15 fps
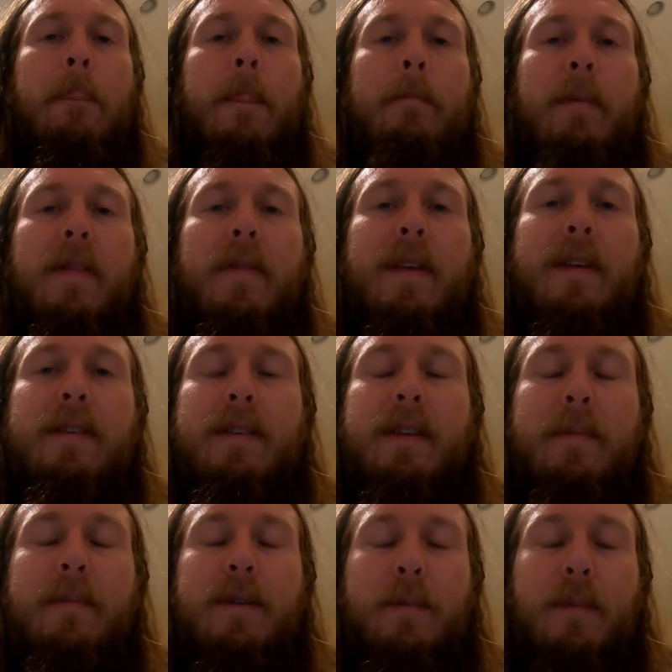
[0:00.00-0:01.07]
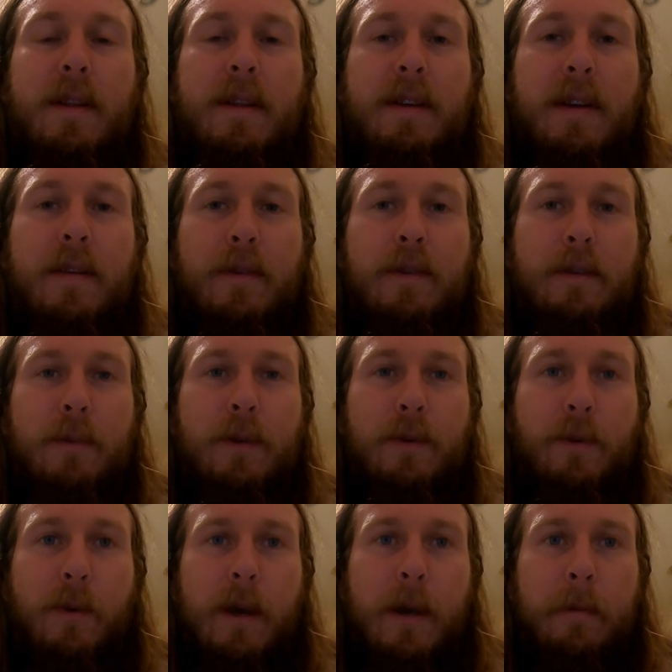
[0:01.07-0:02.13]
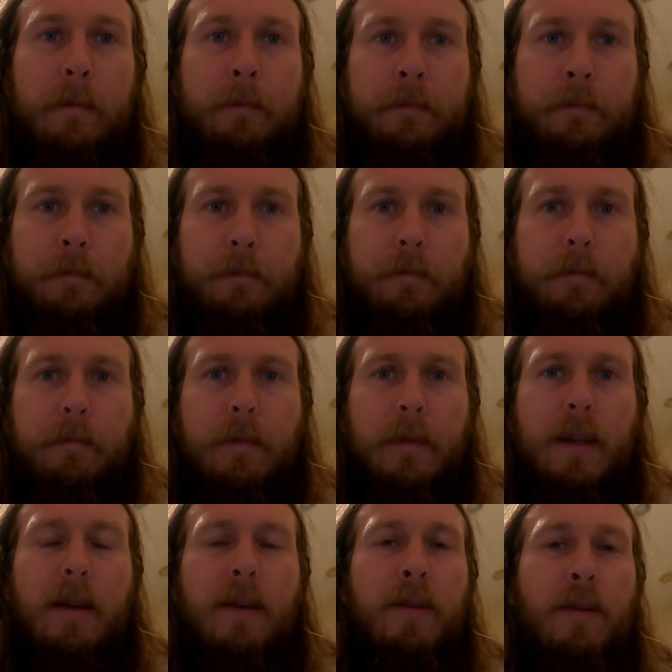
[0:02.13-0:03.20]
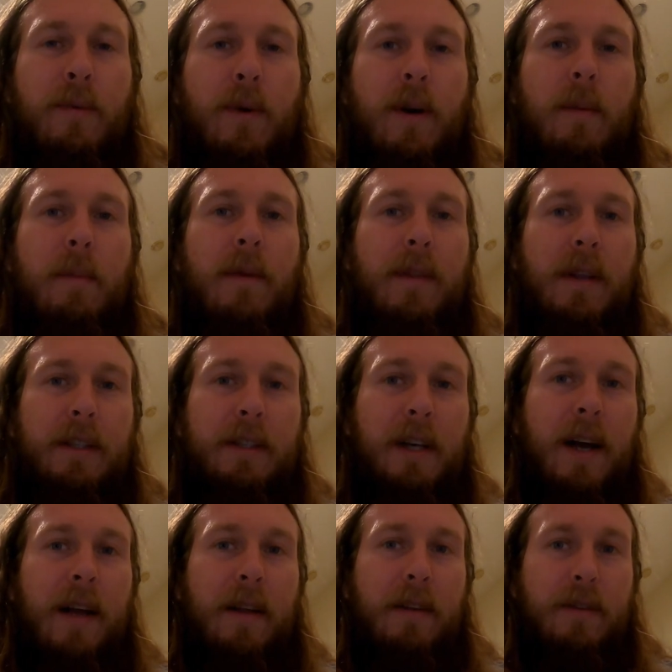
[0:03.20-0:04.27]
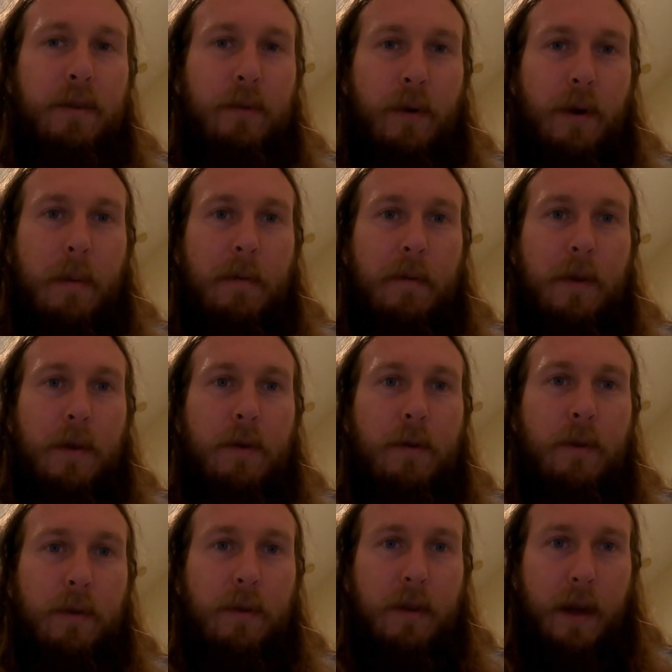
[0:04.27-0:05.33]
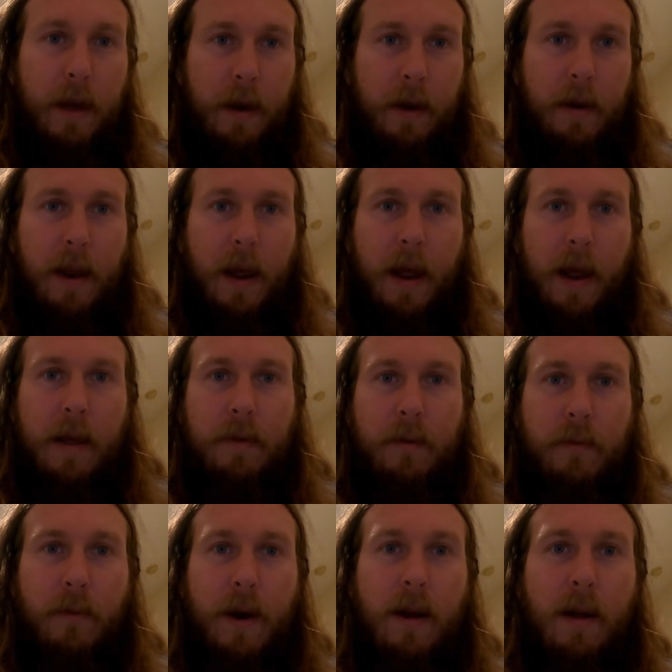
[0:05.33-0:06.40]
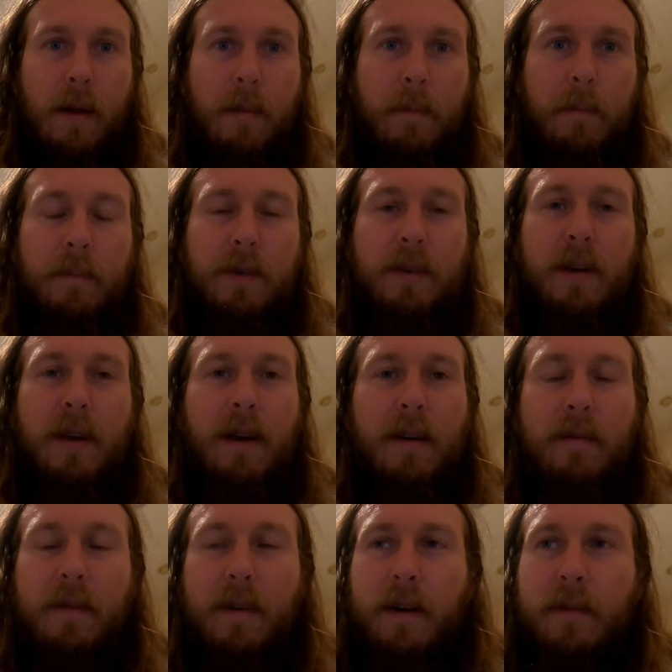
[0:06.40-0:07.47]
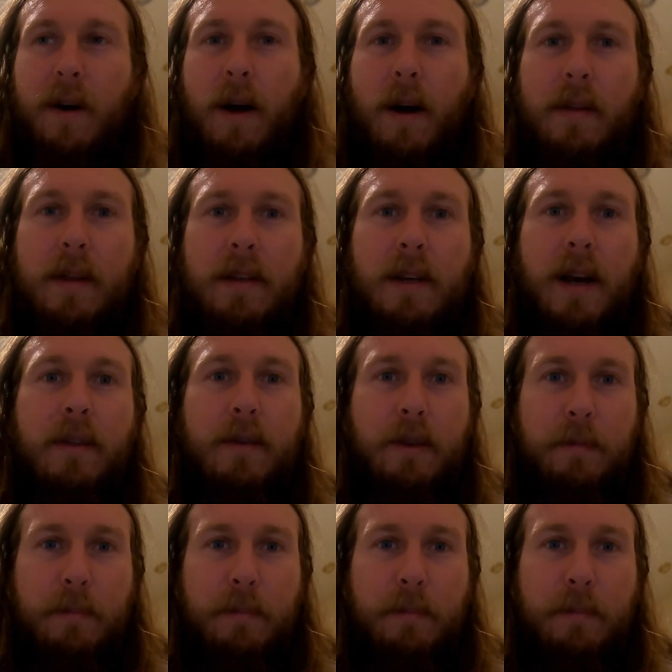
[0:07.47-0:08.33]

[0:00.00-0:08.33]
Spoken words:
But this seems to be the difference between the realm of the giants, the realm of the Jotunheim, and the realms of all these other